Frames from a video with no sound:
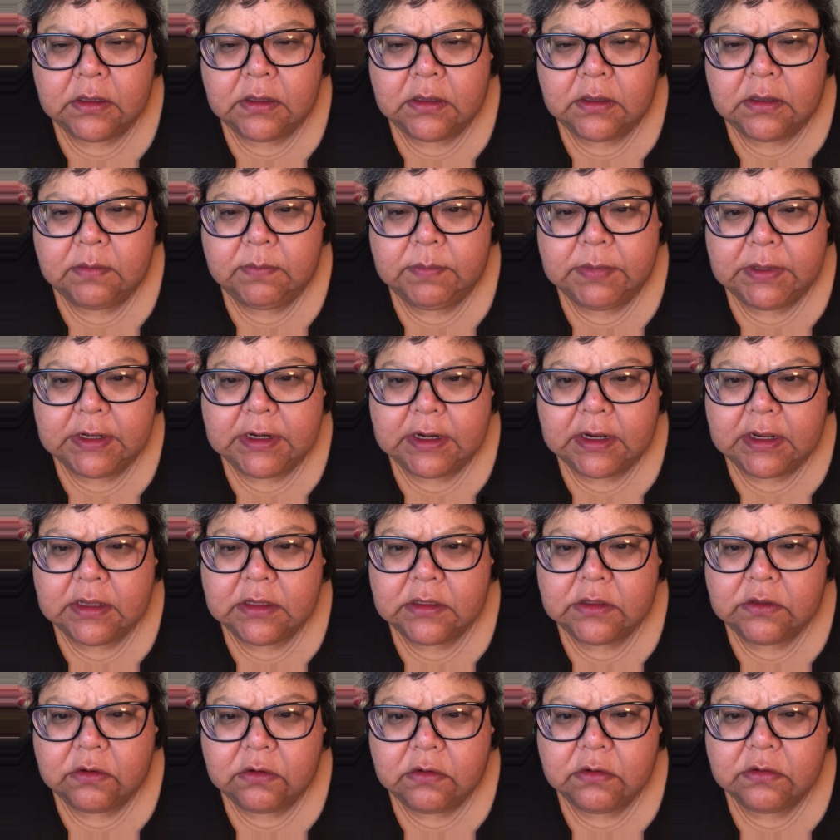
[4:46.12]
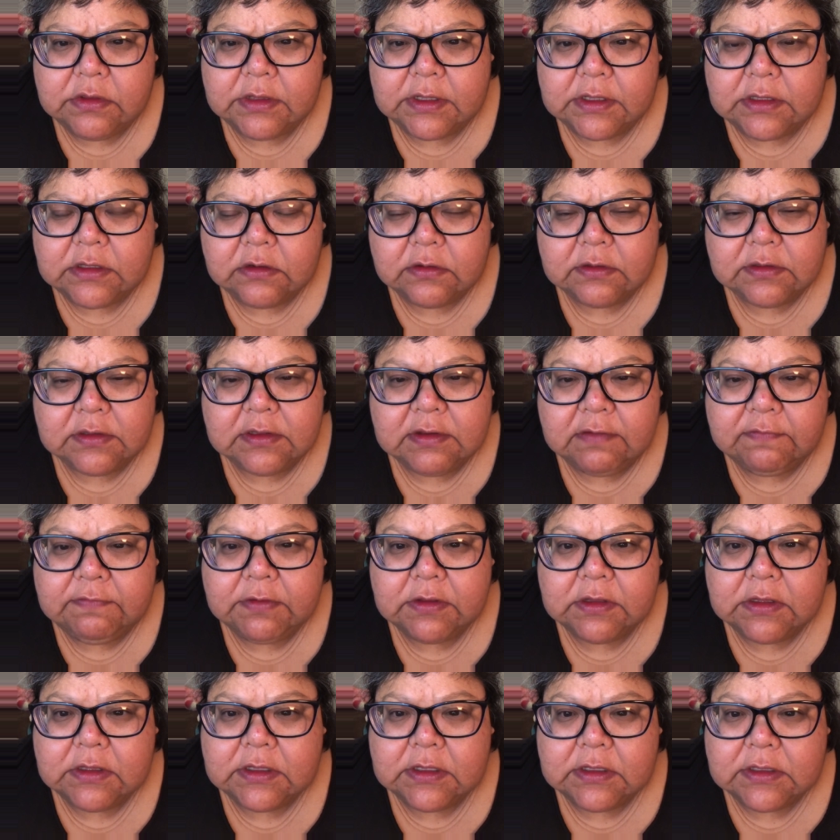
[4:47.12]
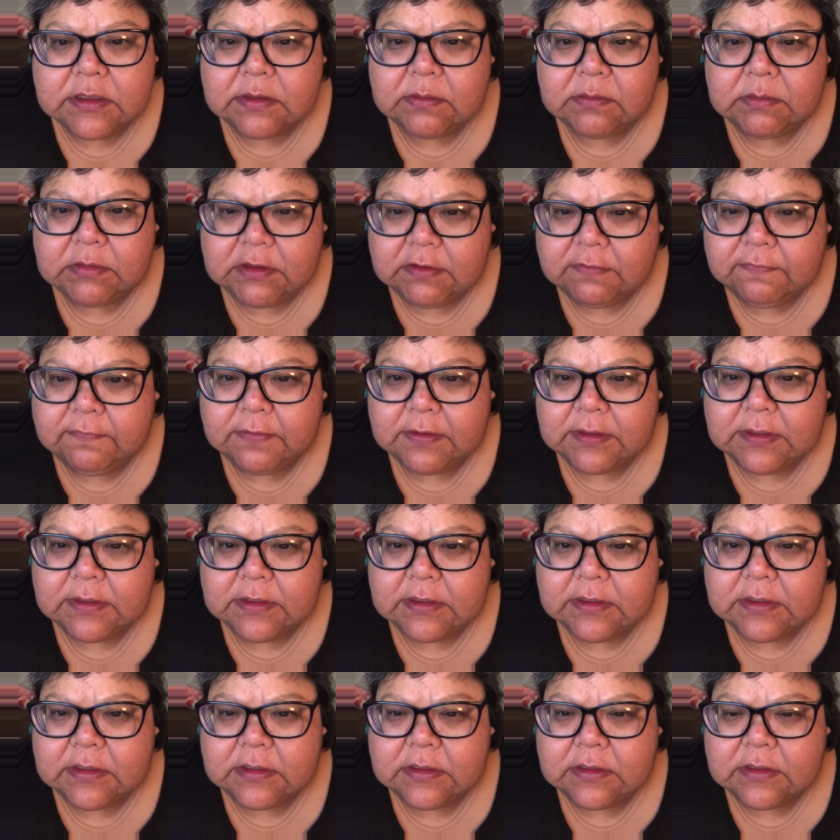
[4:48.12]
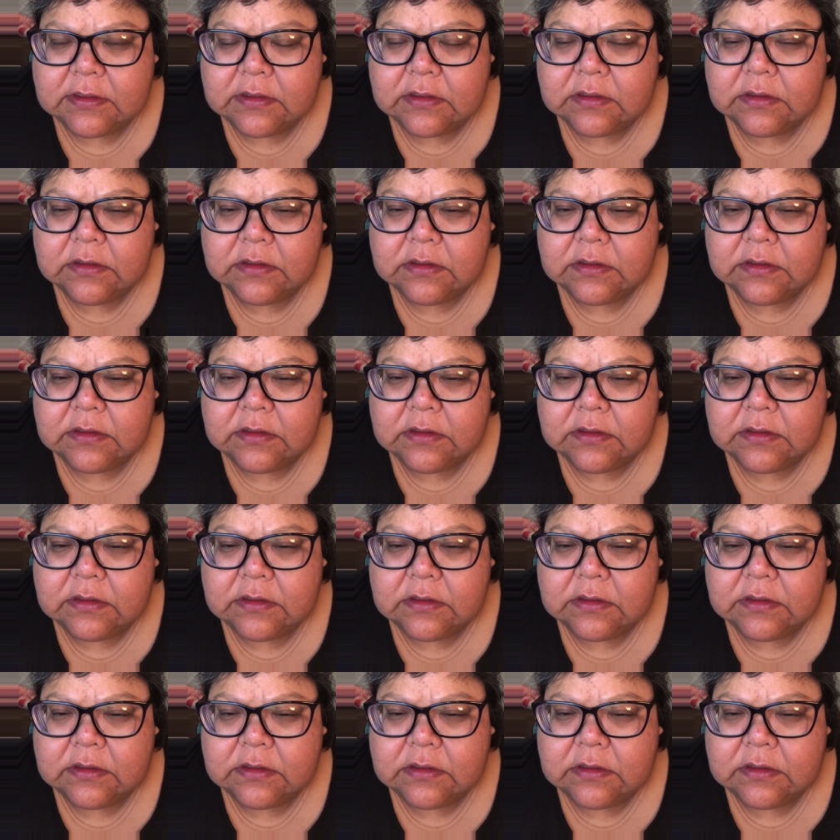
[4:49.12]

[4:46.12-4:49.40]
But I know that there's definitely some differences.